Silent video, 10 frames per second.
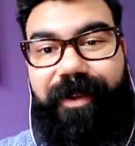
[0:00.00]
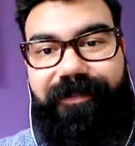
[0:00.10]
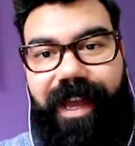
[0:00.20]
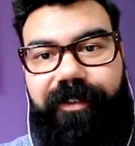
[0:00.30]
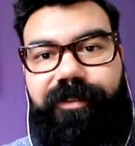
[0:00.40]

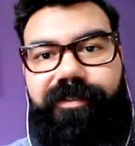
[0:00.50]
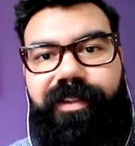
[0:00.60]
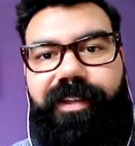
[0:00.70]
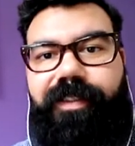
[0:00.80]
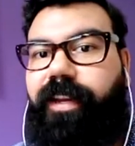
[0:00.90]

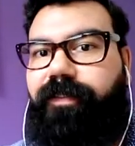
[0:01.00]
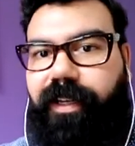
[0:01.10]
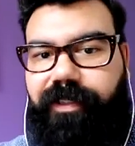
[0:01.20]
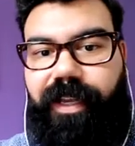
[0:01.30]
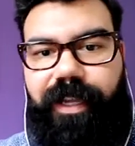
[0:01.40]
factors that
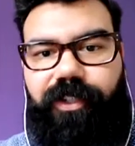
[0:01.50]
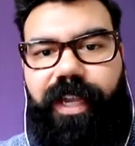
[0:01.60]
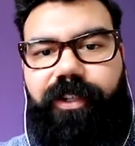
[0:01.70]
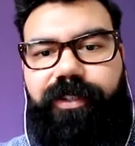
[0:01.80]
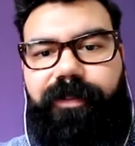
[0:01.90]
affect
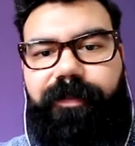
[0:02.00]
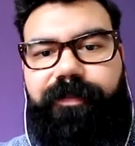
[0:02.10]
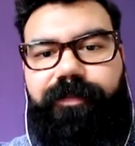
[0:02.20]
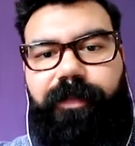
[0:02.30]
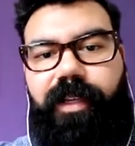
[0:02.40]
education.
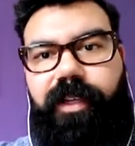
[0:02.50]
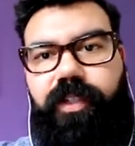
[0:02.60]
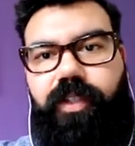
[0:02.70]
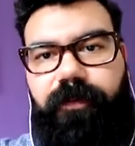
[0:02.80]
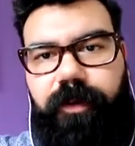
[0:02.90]

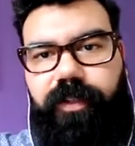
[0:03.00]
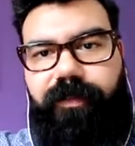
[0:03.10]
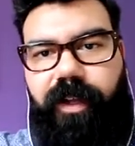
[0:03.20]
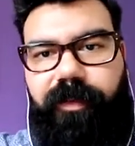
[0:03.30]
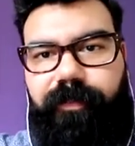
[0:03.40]
So first
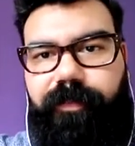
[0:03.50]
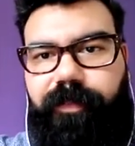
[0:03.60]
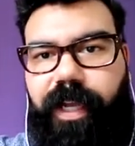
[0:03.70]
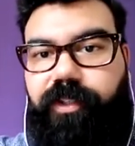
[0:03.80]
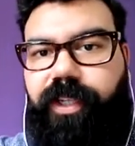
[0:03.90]
of all,
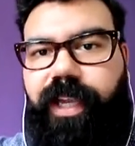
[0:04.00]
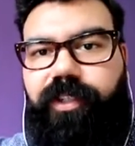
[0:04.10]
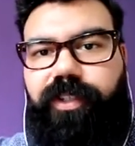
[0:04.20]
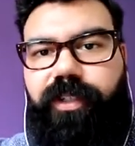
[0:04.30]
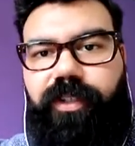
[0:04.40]

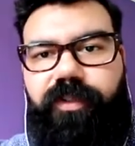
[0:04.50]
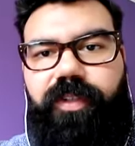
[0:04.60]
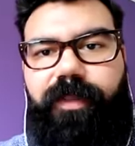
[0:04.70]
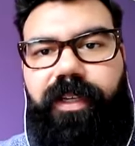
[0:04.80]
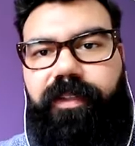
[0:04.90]
education used
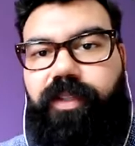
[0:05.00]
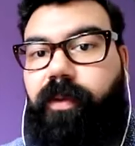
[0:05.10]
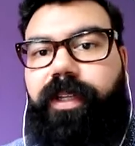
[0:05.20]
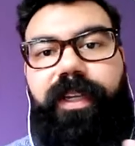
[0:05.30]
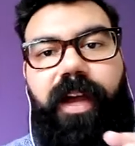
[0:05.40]
to be
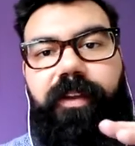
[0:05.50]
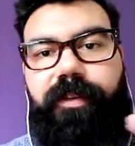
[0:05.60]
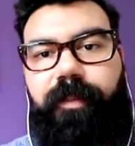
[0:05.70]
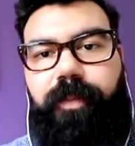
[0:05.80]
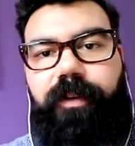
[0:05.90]
totally
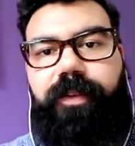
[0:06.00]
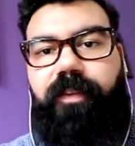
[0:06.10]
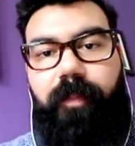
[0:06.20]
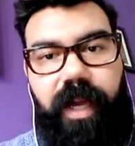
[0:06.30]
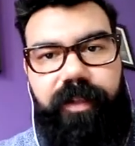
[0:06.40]
under the purview
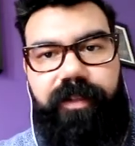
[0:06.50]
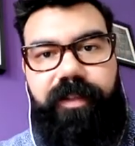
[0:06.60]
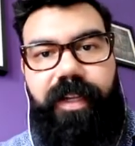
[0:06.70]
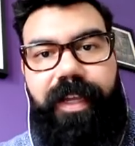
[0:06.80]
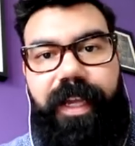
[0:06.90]
of
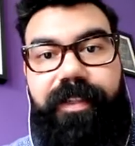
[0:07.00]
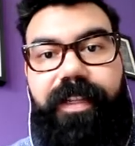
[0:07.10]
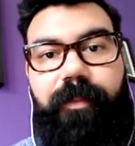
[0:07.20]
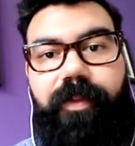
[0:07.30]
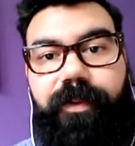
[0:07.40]
monks in
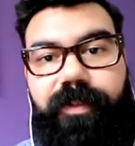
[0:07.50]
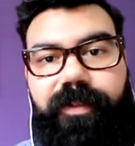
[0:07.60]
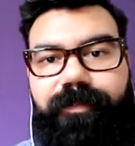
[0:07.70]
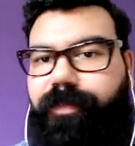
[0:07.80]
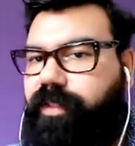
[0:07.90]

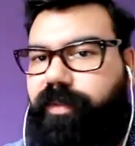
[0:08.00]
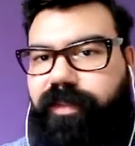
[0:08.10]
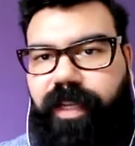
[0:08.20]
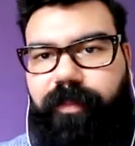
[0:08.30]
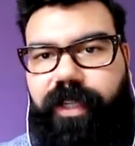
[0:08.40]
temples. This
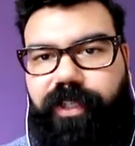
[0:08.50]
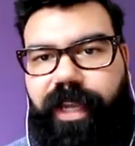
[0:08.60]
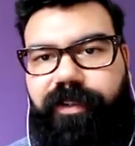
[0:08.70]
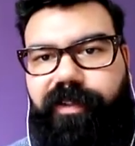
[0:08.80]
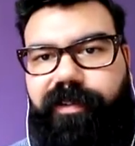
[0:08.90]
was temple
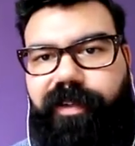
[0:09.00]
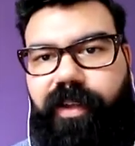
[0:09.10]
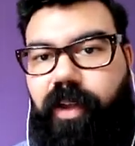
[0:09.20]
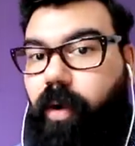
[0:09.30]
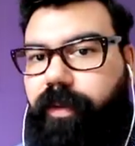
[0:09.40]
education,
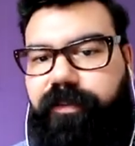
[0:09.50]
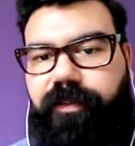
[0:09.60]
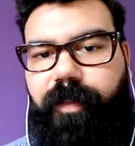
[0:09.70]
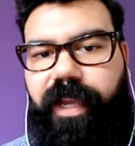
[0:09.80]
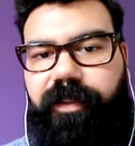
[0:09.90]
only
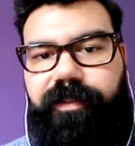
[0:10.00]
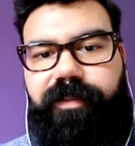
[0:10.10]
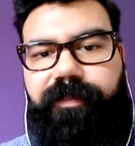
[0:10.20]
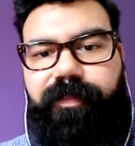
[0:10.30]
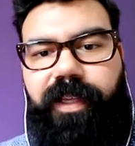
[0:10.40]
for
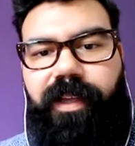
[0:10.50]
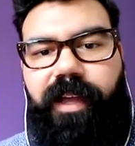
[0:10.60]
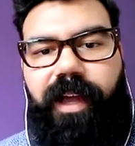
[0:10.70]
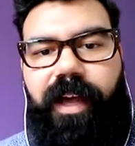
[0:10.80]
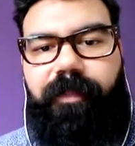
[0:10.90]
males.
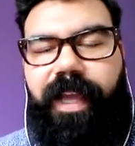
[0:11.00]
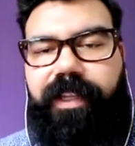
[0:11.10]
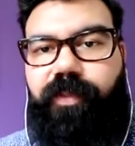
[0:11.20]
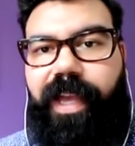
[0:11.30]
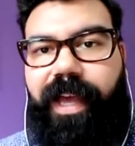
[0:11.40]

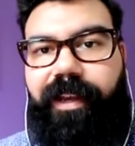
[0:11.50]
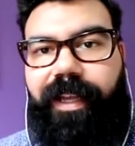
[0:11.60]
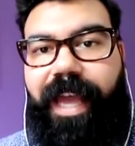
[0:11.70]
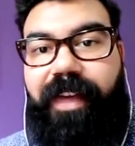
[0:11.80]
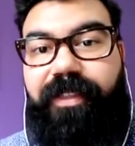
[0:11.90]
Next, we had
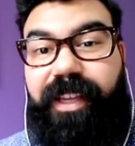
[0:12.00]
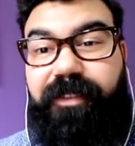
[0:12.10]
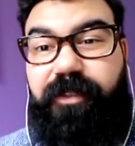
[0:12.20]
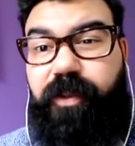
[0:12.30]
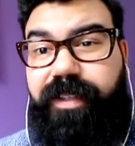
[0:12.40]
a Catholic
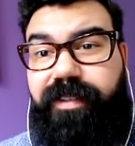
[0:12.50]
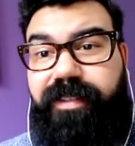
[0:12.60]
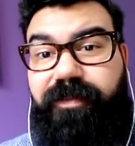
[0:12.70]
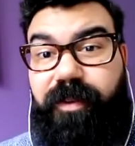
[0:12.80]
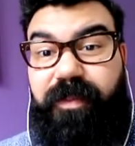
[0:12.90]

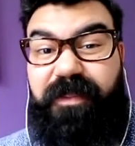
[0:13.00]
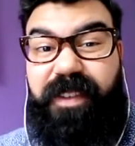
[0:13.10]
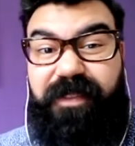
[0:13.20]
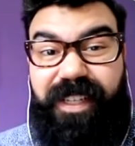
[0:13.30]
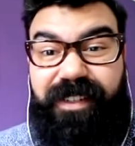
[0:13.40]
influence from the
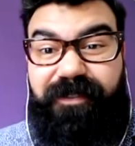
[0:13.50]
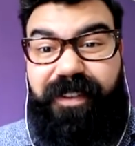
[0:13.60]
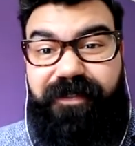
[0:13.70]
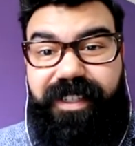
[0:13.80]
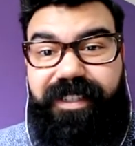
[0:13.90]

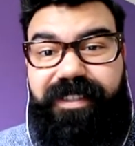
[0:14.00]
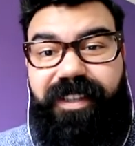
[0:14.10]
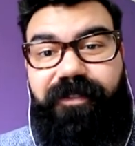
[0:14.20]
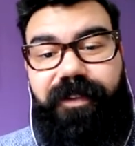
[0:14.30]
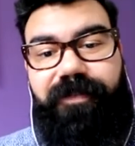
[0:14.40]
1550s
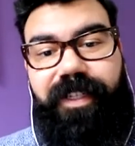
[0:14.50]
to the